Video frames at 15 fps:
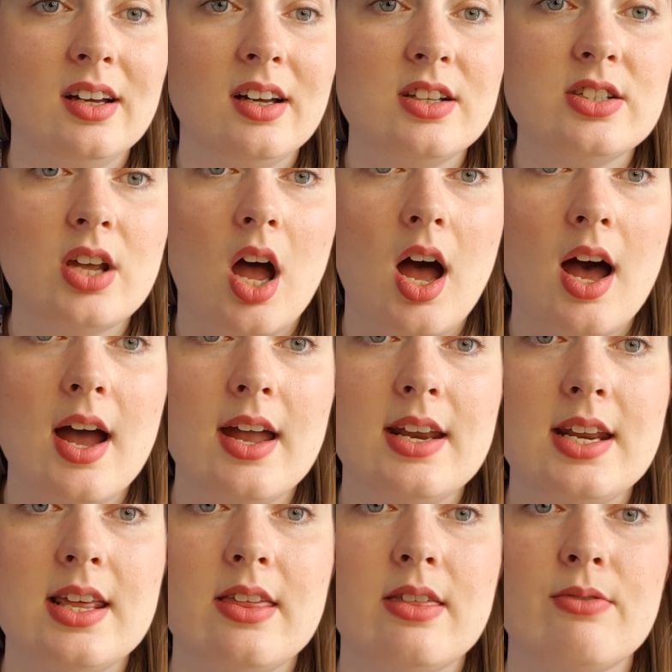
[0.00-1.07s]

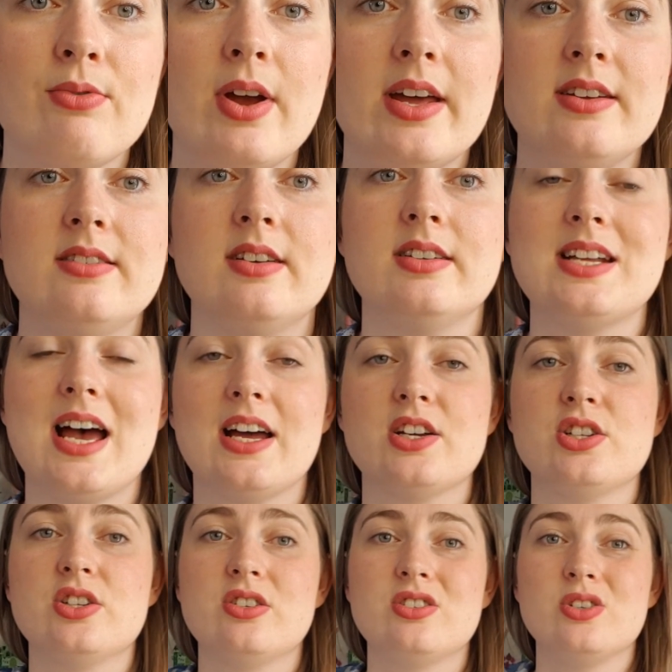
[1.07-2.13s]
tiny thread
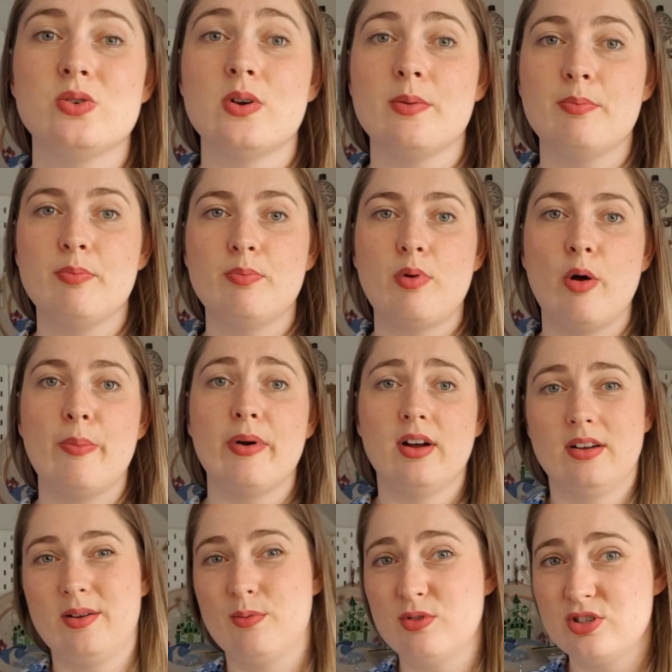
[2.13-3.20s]
attached to a popper.
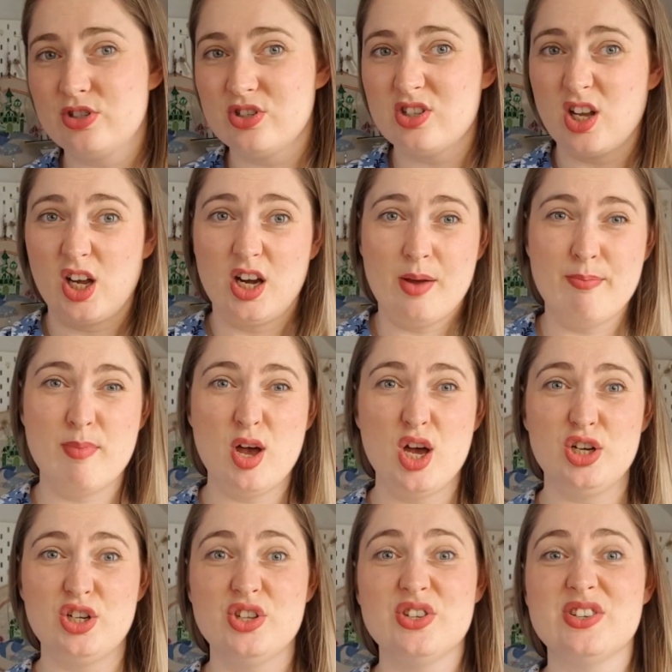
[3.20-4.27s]
It was just like an
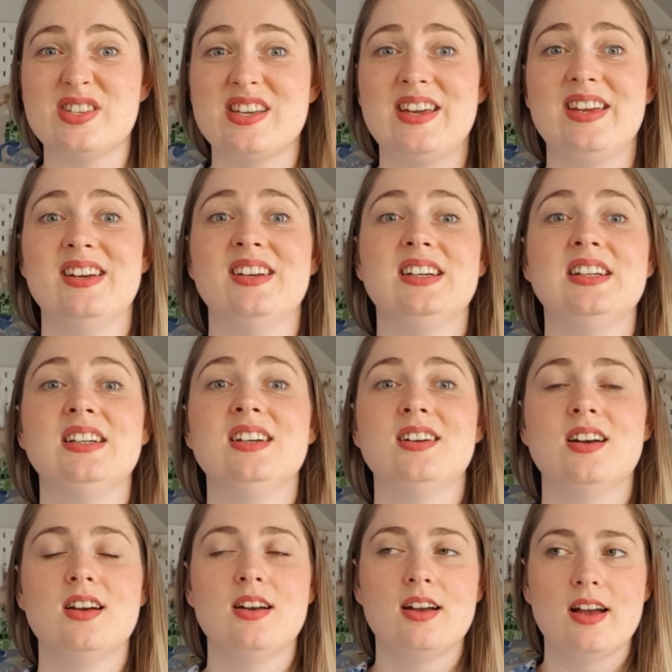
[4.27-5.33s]
emergency.
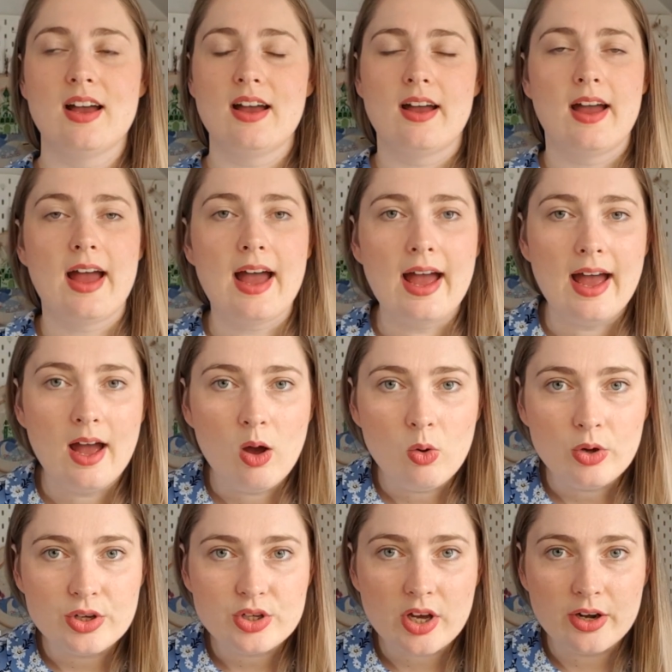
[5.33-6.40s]
How
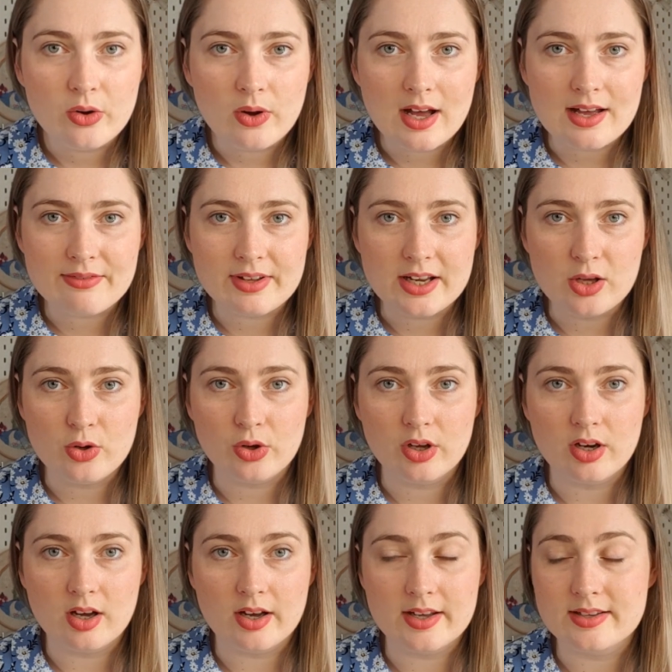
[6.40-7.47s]
could I not have any hook
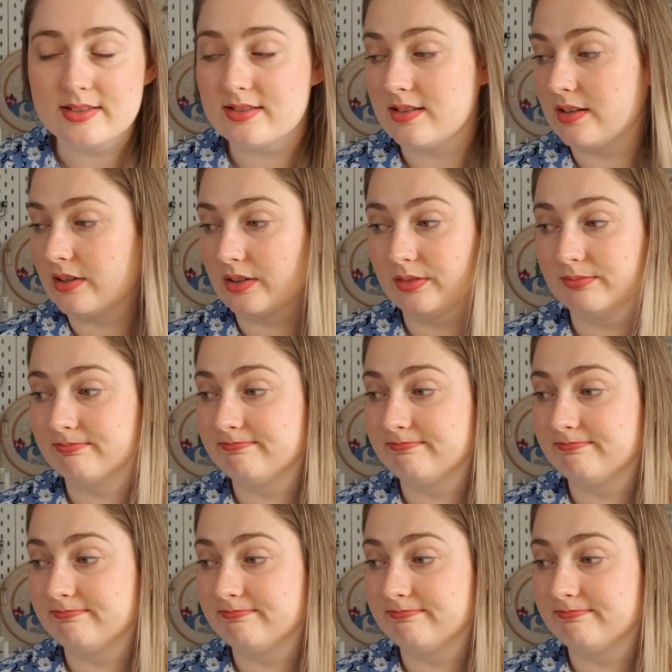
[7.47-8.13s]
and eyes? I know.